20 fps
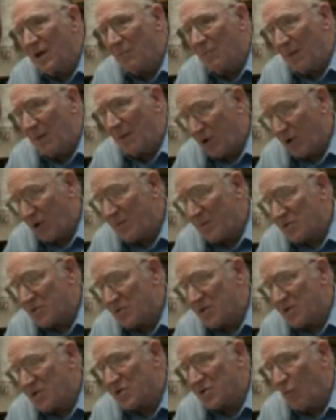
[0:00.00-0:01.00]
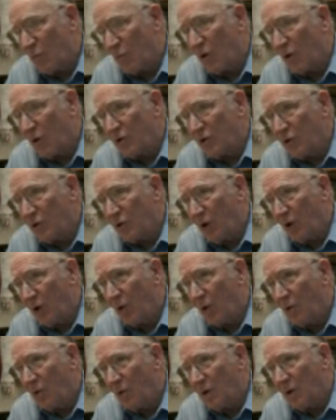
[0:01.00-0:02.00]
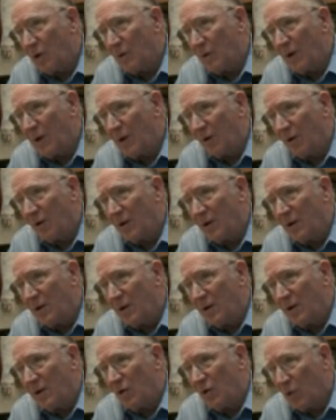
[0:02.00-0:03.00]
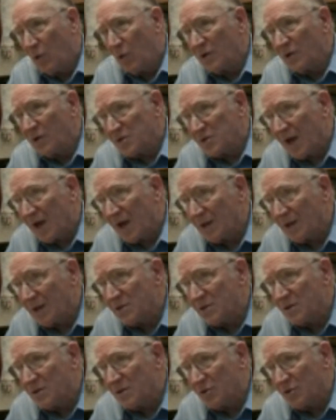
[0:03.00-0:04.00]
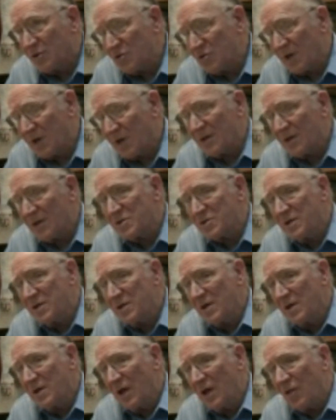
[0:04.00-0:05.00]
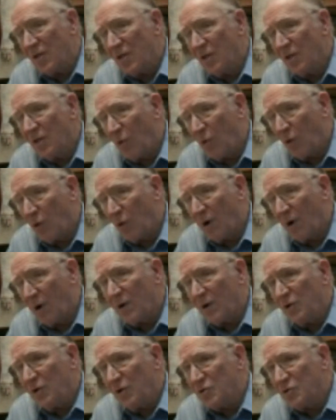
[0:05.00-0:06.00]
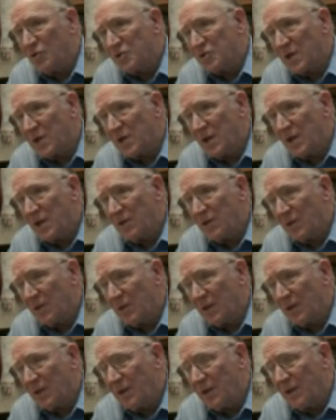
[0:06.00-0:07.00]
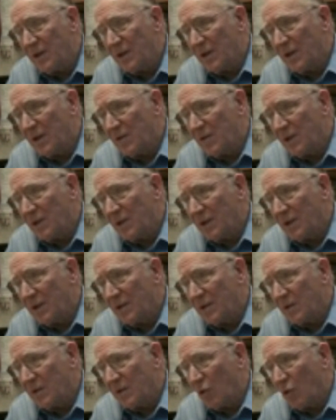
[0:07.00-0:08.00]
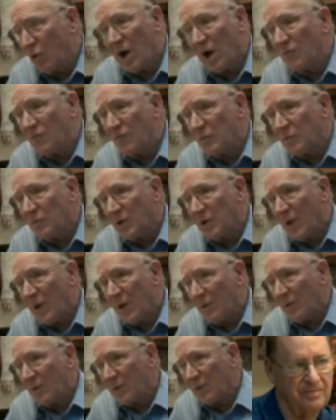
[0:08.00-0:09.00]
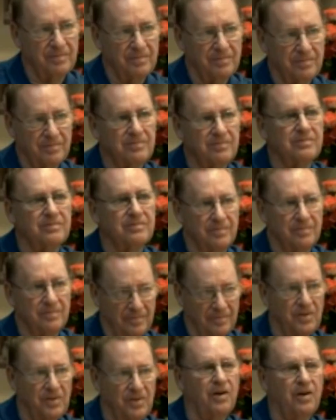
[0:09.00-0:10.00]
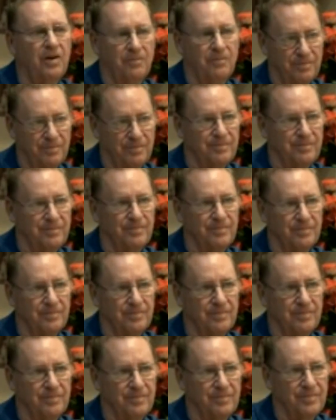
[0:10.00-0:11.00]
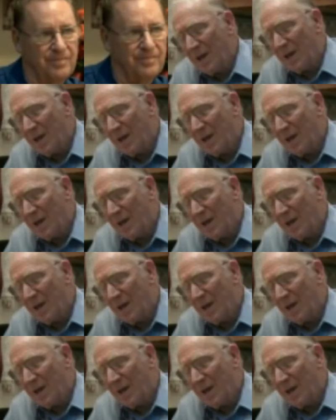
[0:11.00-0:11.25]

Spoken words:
my premise is the more you know about real science, the true science, the more you see the more comfortable the Bible reads. That's been my orientation.